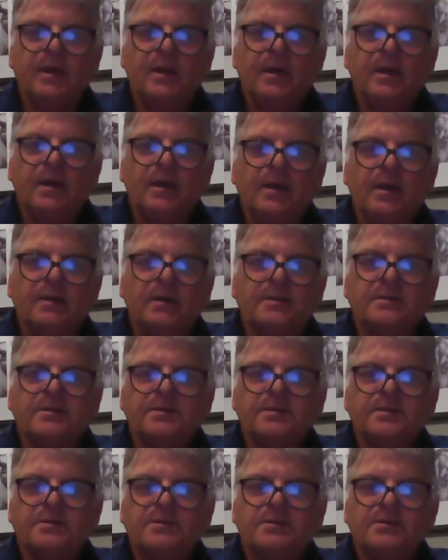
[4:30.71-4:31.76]
In this
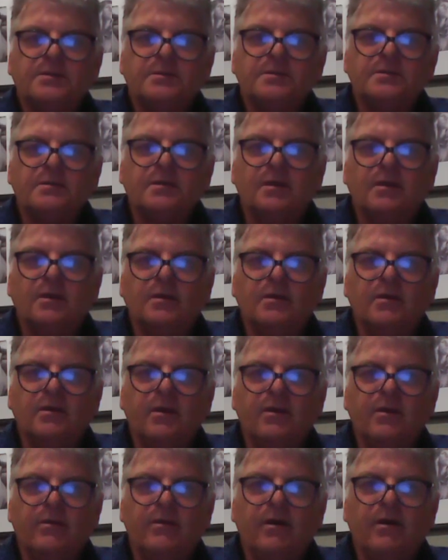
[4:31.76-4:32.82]
case,
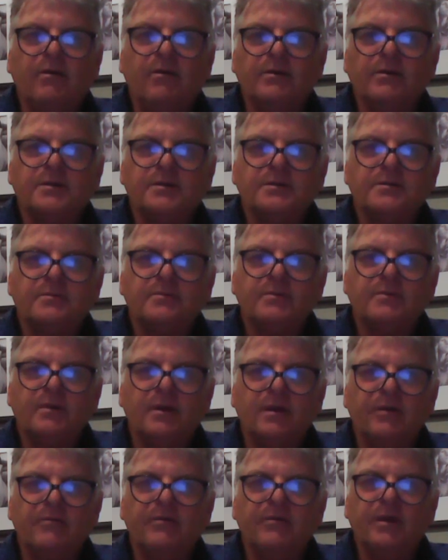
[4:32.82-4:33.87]
it's the, you know, the
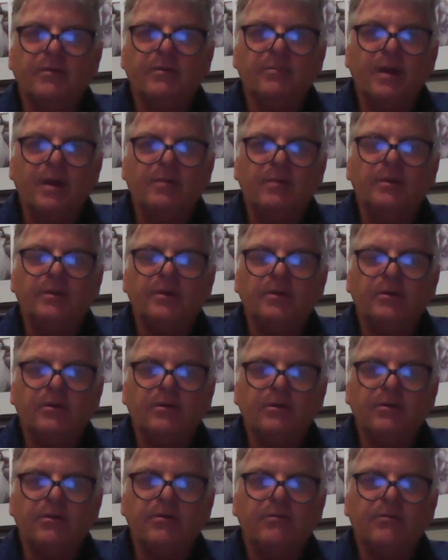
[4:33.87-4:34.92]
oldest living
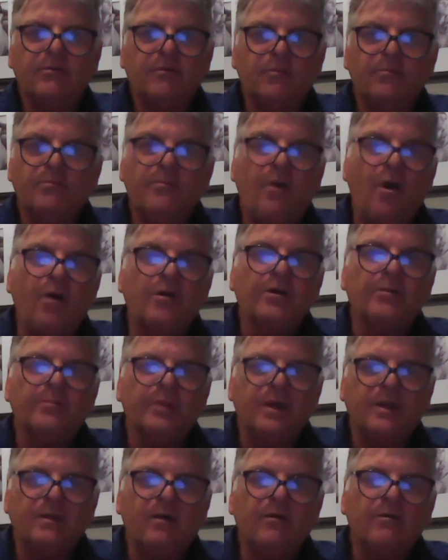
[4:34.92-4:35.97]
mammal on Earth,
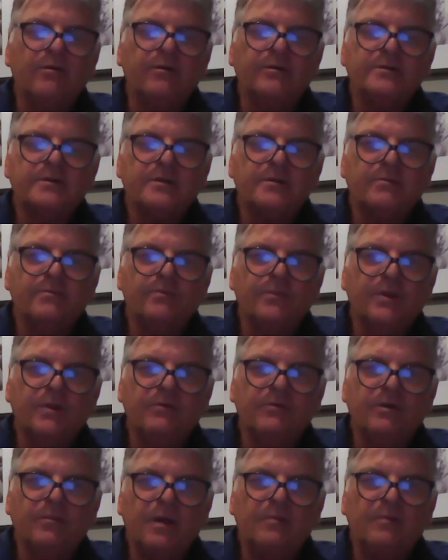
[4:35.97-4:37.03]
arguably the oldest
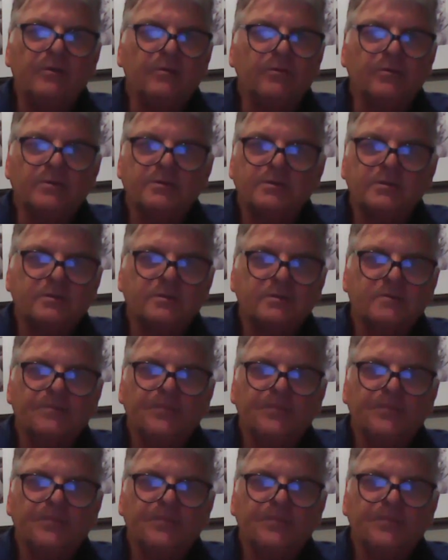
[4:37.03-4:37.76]
living mammal, which is